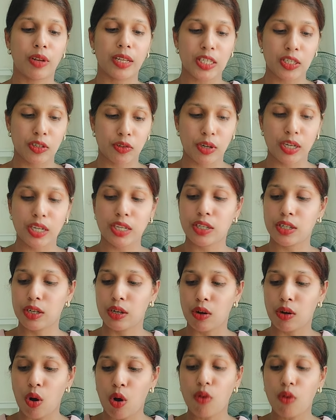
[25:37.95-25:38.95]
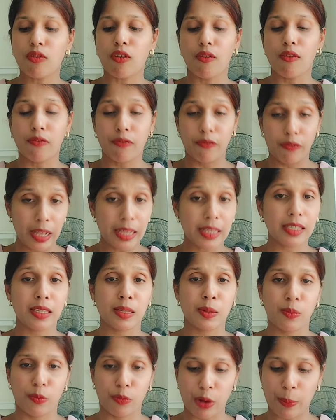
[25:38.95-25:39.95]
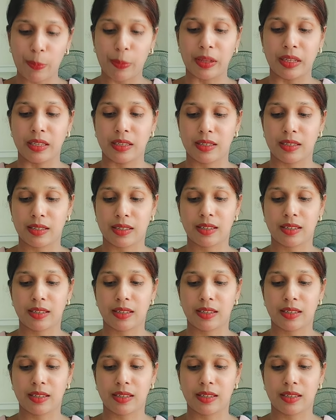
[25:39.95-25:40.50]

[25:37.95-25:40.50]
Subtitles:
restriction of offensive weapons.